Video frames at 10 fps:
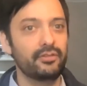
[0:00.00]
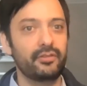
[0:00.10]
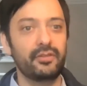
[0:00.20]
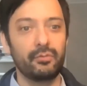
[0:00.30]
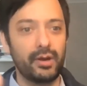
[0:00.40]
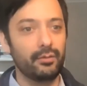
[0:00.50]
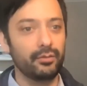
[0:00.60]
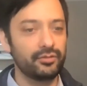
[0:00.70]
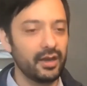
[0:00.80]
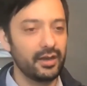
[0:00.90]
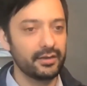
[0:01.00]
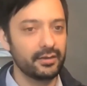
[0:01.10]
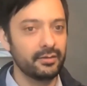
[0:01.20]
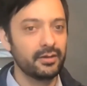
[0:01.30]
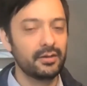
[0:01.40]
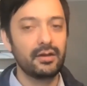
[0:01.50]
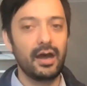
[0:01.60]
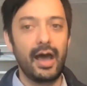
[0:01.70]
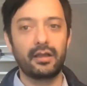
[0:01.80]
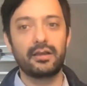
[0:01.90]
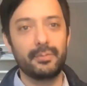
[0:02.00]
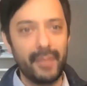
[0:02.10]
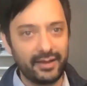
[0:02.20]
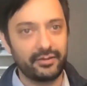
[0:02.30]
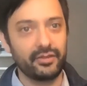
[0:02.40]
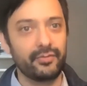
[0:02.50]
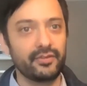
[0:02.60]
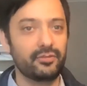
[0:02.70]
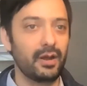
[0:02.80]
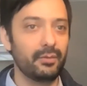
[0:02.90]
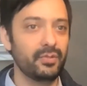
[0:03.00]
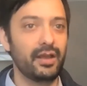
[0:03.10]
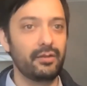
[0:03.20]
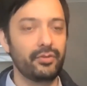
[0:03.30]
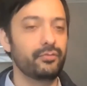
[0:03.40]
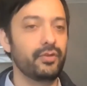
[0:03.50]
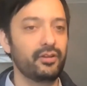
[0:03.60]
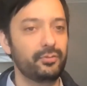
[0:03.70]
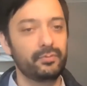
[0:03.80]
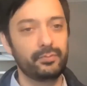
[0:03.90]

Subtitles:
And then when I was done, I could come back to the physics problem kind of with a fresh